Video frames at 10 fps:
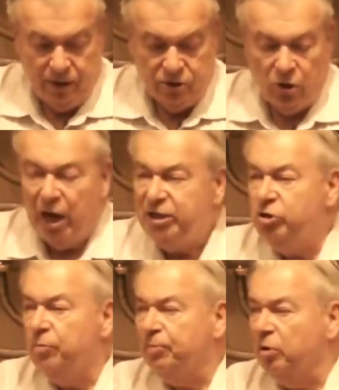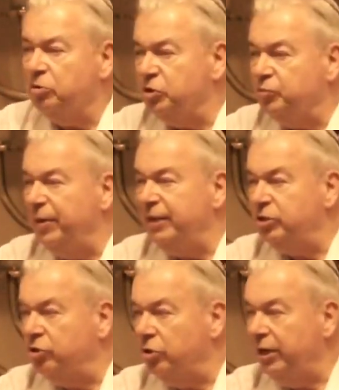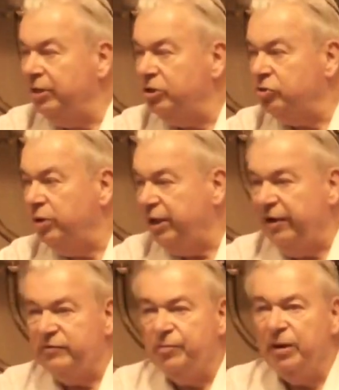So osteoporosis means your industry leaves,